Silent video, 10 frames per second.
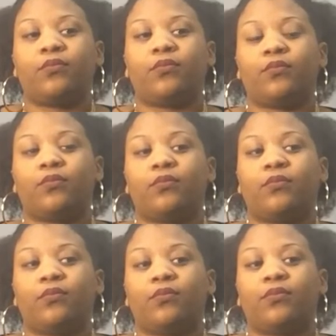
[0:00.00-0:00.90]

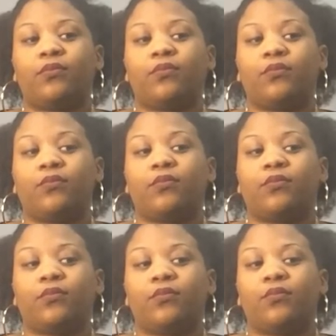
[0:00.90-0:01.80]

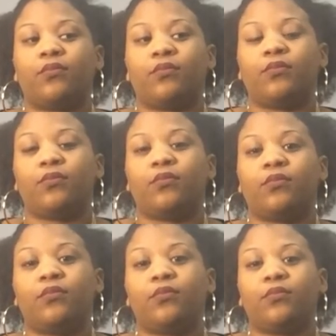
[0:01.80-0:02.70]

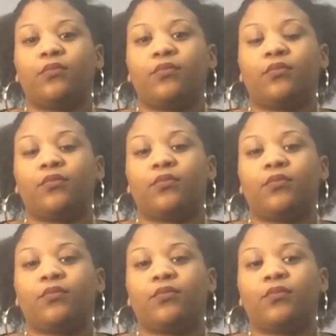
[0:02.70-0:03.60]

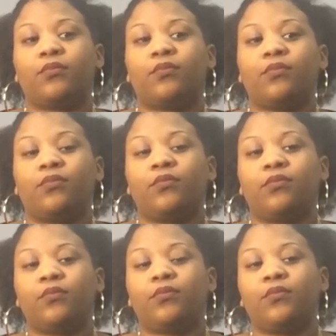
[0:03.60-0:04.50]

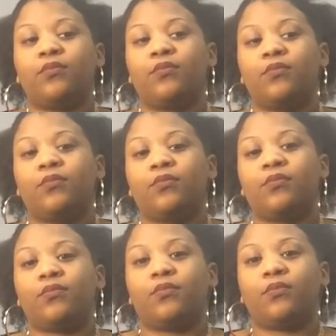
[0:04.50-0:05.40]

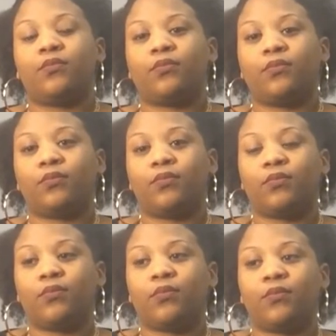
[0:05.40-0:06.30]

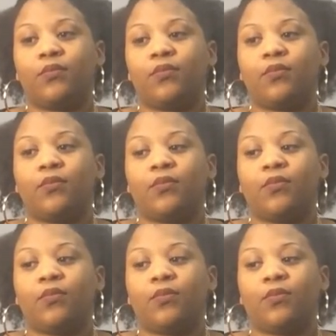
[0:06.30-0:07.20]

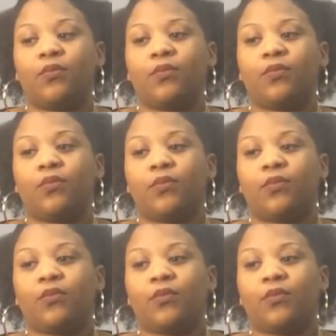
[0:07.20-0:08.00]
[no speech]